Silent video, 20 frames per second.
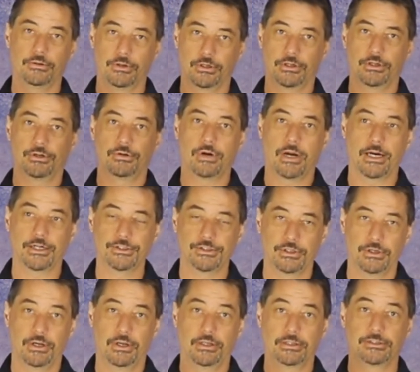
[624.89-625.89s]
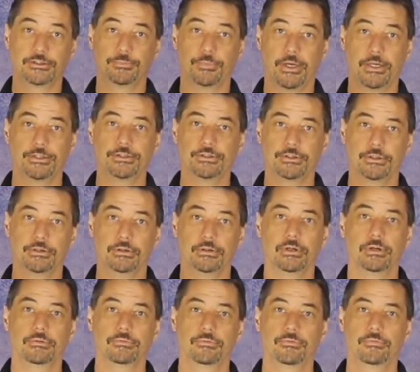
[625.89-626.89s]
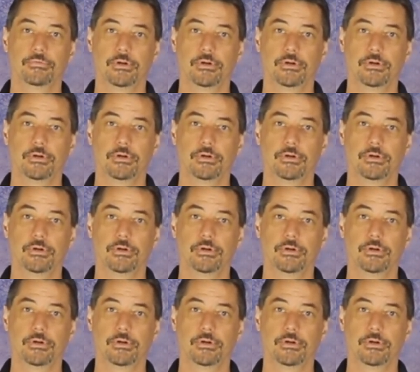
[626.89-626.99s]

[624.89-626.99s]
the contraction and expansion of,